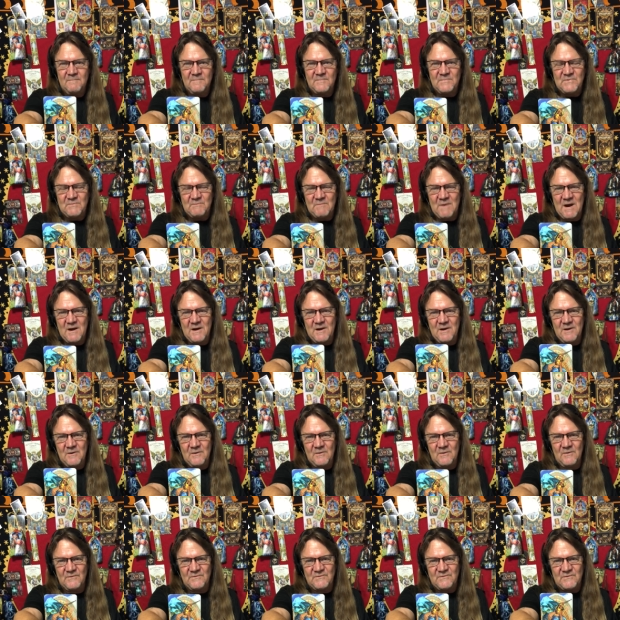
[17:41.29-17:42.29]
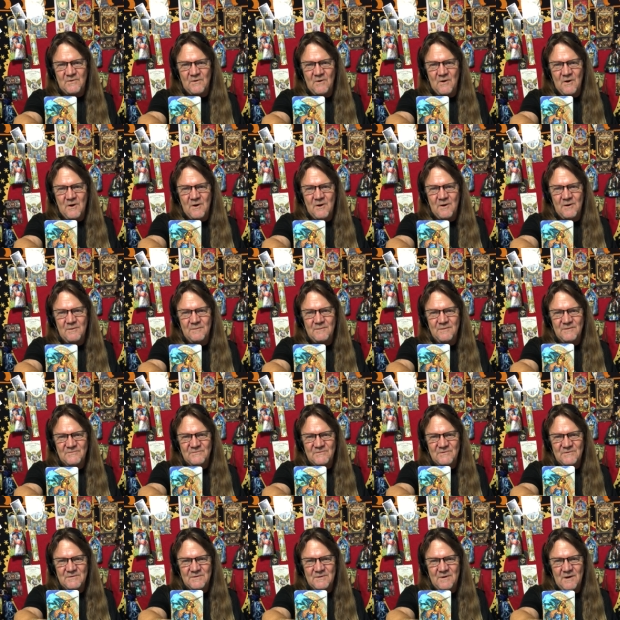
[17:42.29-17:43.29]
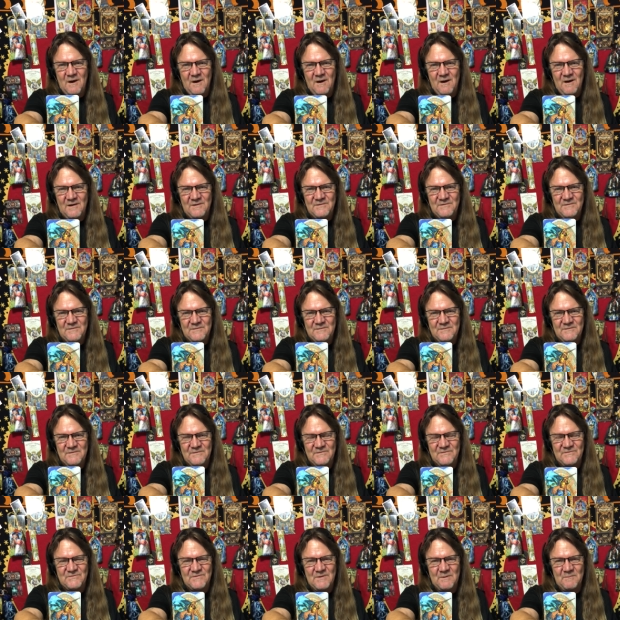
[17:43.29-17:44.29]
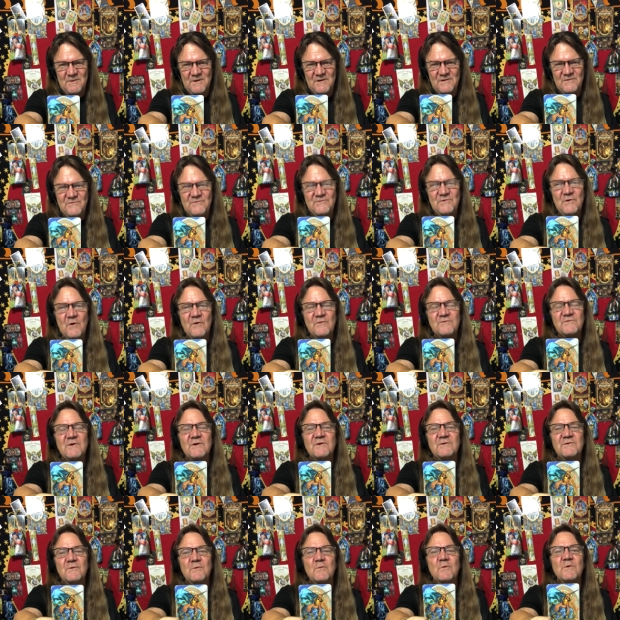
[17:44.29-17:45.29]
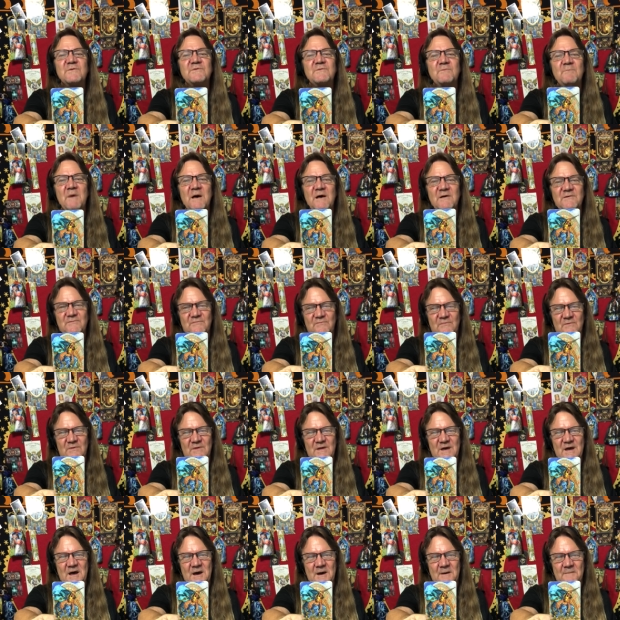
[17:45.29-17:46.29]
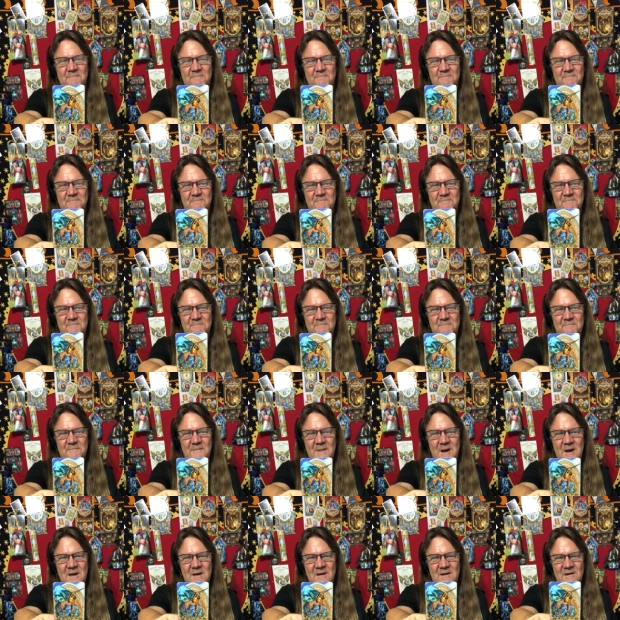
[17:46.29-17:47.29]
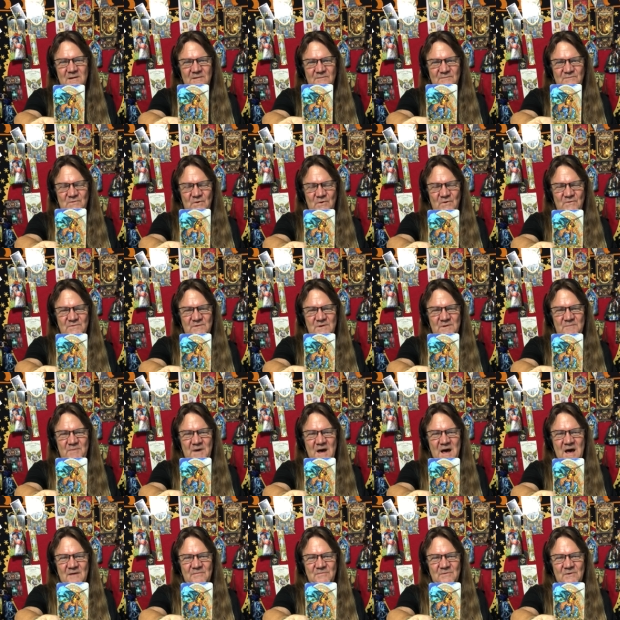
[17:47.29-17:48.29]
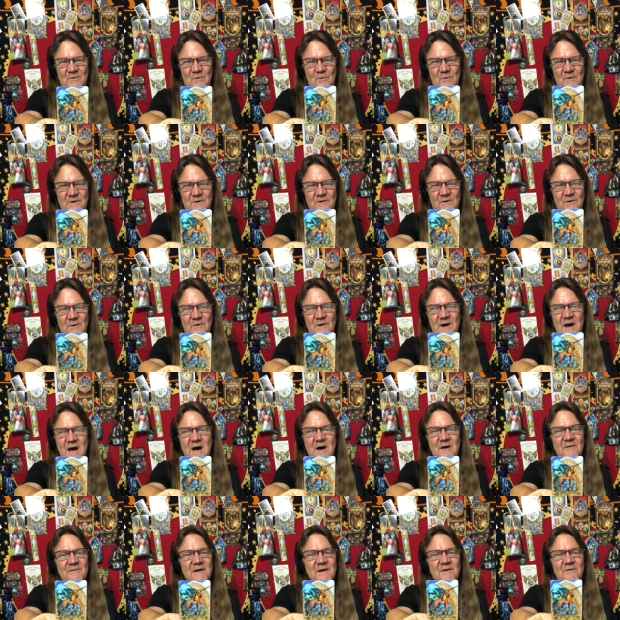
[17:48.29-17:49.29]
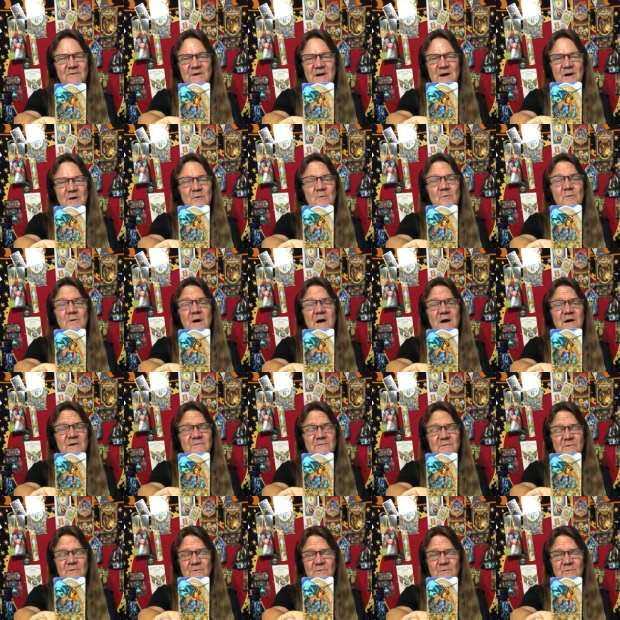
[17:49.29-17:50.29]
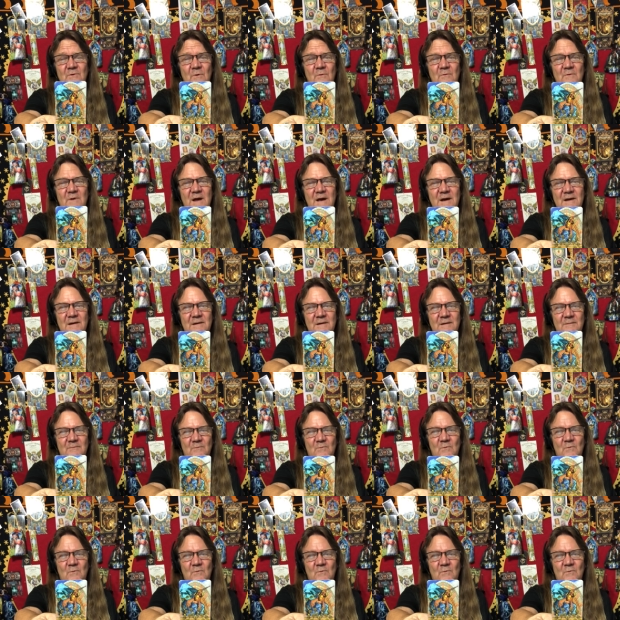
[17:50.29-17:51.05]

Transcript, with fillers: It's my hero's card, is it not? somebody's chosen to do what's best for them. They've chosen the path they're going to go down. They don't care who likes it or who don't like it.